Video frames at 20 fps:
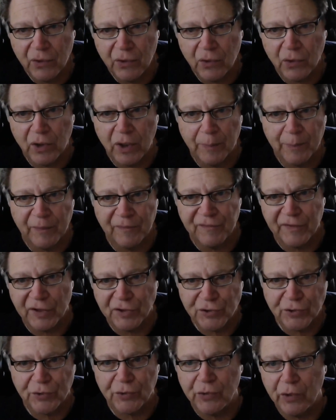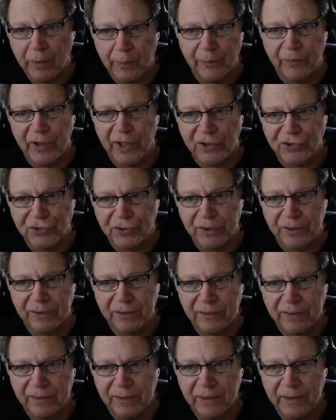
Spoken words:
or a professional corporation,